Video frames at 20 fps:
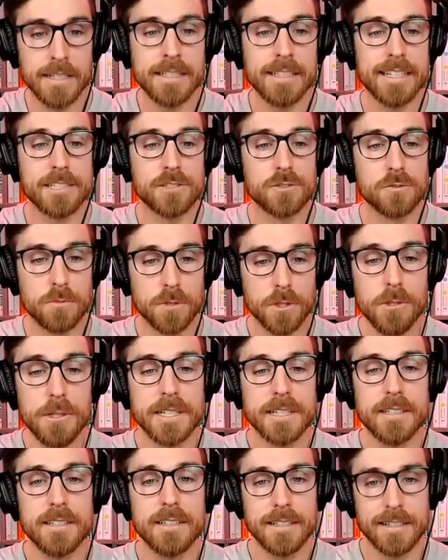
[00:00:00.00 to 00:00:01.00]
is
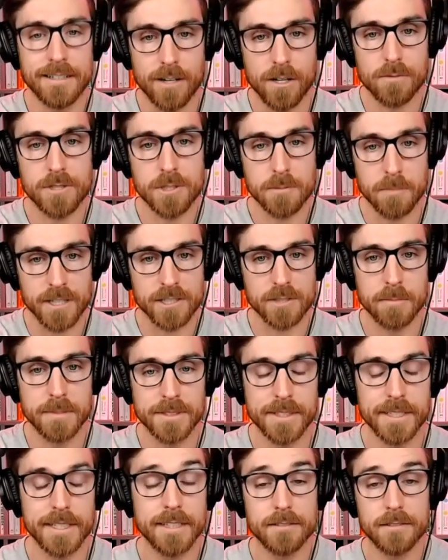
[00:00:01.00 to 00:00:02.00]
rooted in our
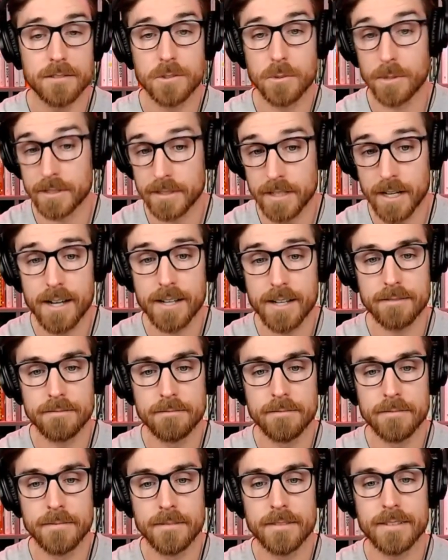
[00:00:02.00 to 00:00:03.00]
responsibility toward God.
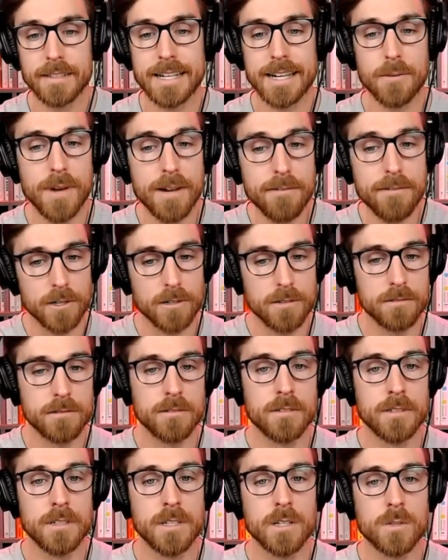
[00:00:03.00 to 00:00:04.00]
However,
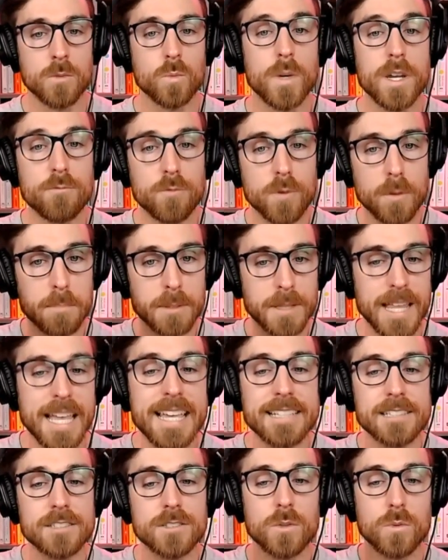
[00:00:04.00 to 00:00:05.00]
we've
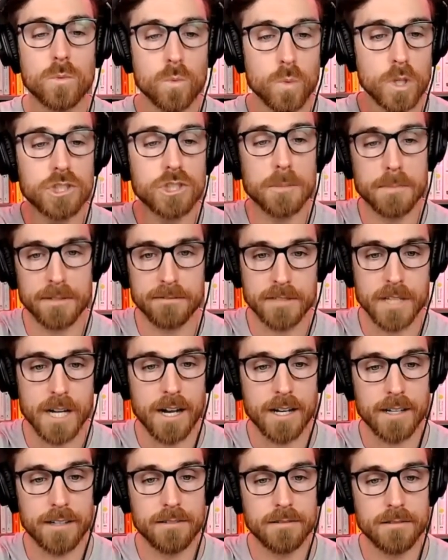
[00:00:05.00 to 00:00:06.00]
replaced worship of
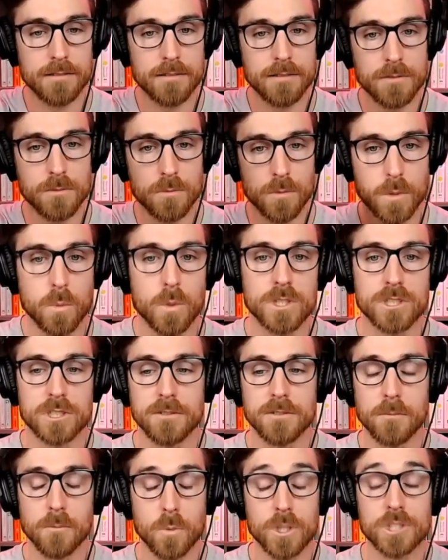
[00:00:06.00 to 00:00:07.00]
God with
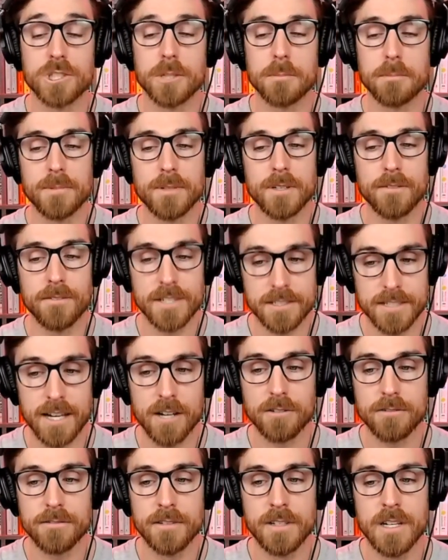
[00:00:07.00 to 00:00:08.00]
worship of the
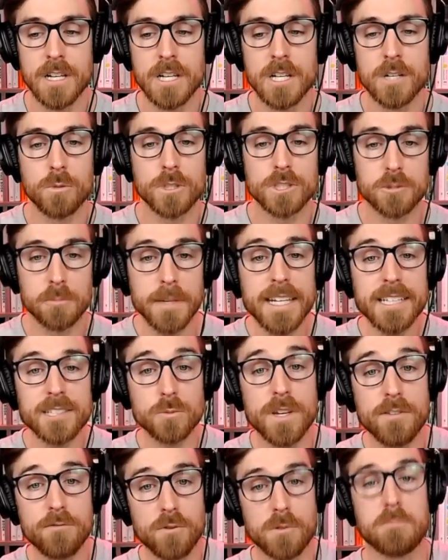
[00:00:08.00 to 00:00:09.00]
self, which means
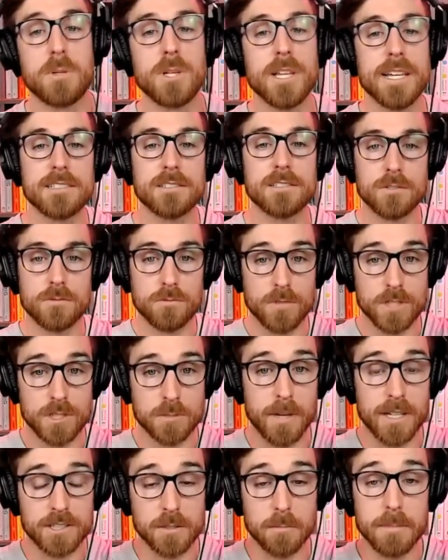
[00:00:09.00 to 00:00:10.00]
we've replaced
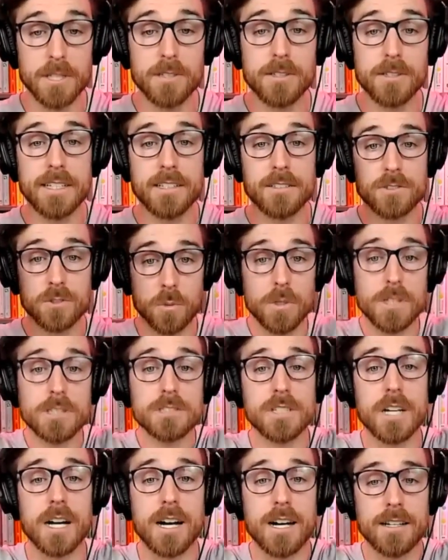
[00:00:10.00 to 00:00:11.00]
responsibility towards
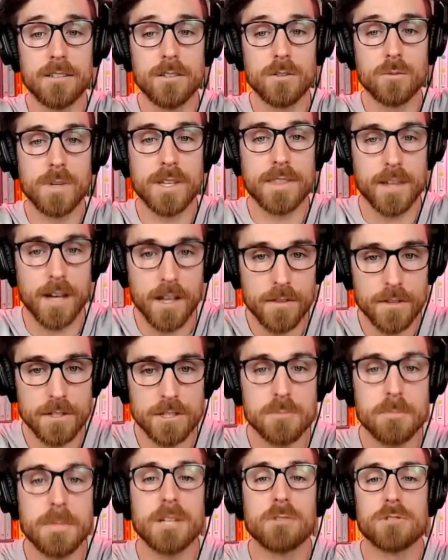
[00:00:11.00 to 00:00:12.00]
God with
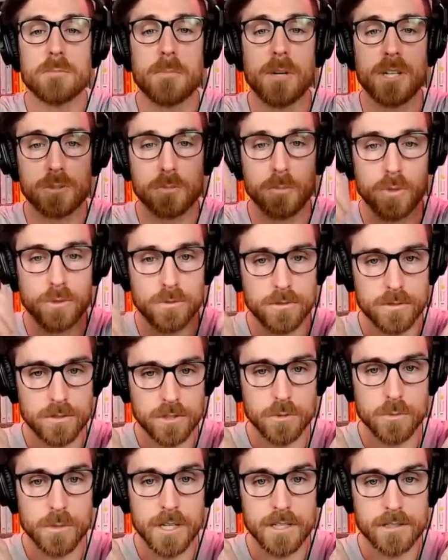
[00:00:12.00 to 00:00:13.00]
others being responsible
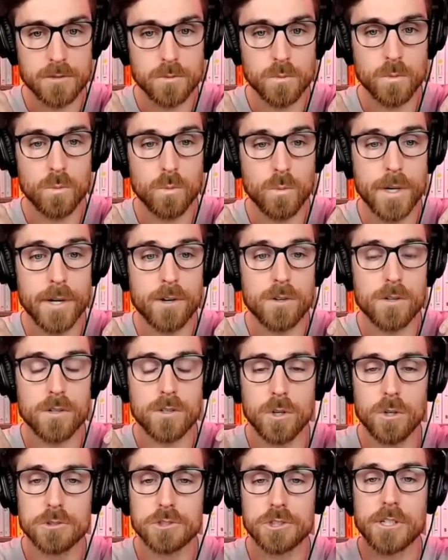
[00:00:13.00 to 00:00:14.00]
to us. We are a
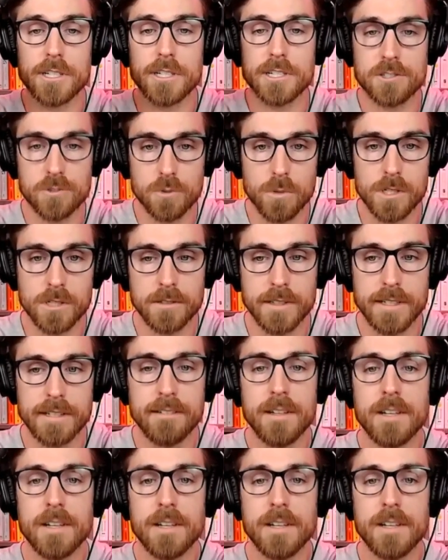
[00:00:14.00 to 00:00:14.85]
culture historically